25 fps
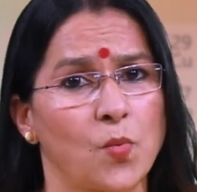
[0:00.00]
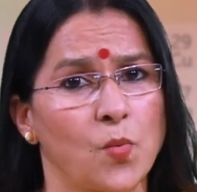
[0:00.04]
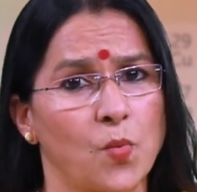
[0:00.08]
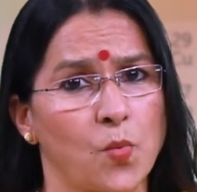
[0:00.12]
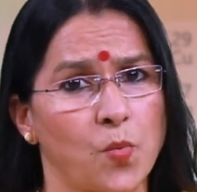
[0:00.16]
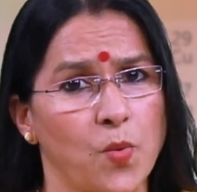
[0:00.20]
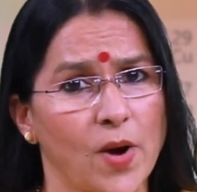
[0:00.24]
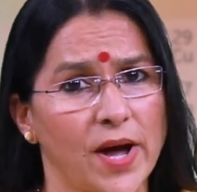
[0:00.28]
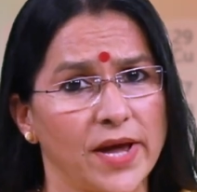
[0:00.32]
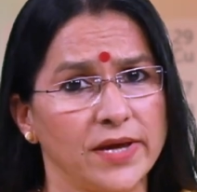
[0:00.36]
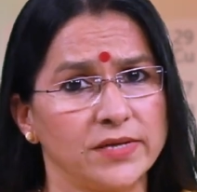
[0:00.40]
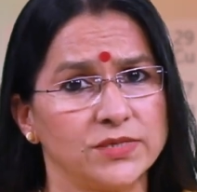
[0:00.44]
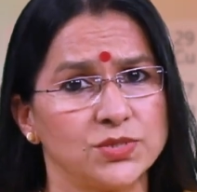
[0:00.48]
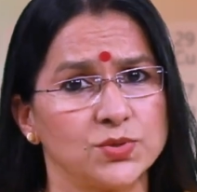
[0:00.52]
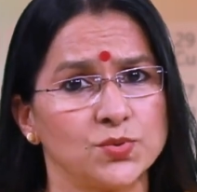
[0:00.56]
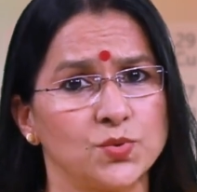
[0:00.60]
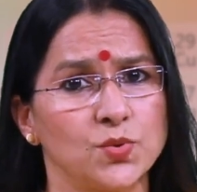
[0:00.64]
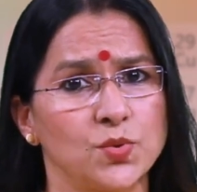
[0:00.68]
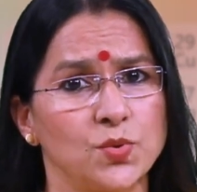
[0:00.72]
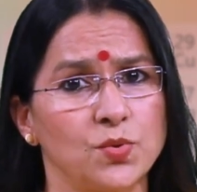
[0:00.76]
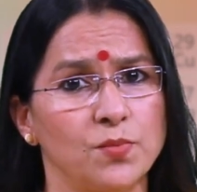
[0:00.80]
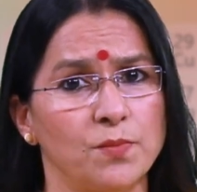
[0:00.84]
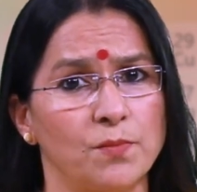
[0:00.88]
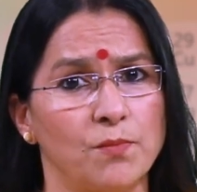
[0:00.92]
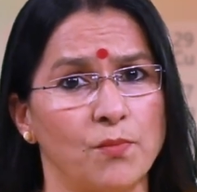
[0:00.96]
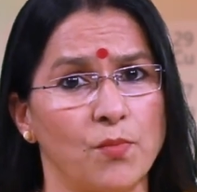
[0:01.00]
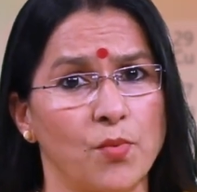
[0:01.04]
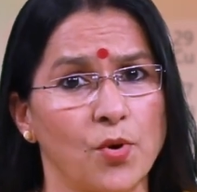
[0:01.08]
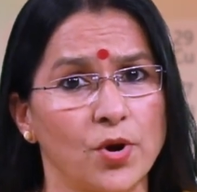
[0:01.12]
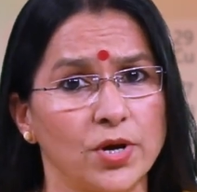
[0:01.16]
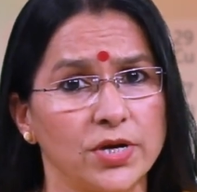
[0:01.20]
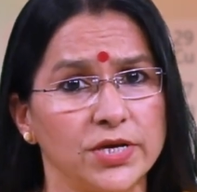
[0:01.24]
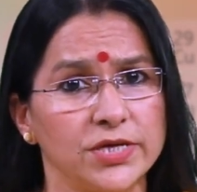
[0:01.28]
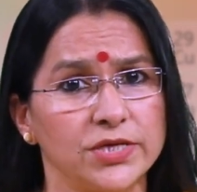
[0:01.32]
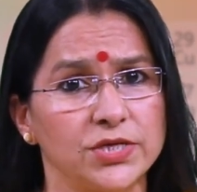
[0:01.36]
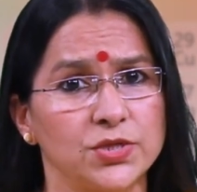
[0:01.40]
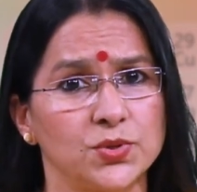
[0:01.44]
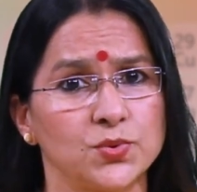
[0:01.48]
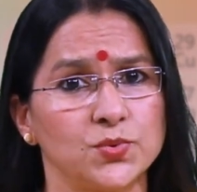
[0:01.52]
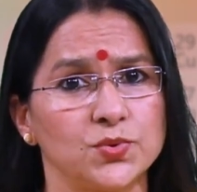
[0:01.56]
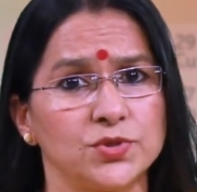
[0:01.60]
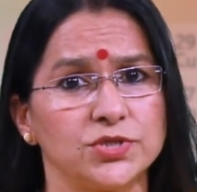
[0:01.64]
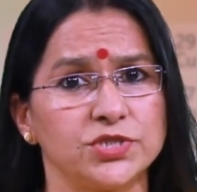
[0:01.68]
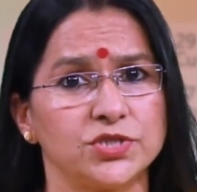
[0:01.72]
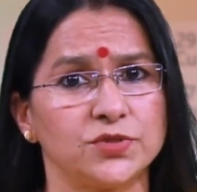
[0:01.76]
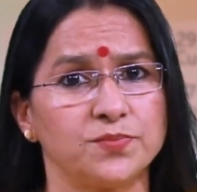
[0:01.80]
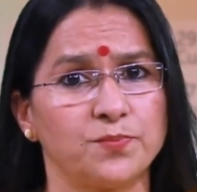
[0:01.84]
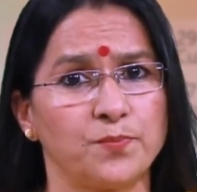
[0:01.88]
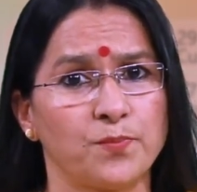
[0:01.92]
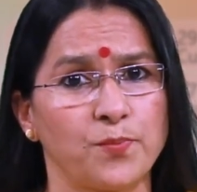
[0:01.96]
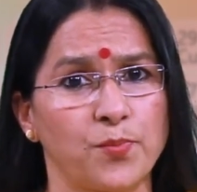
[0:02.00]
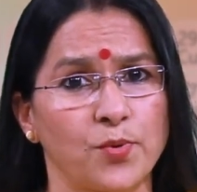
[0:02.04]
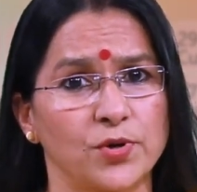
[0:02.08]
why do molecules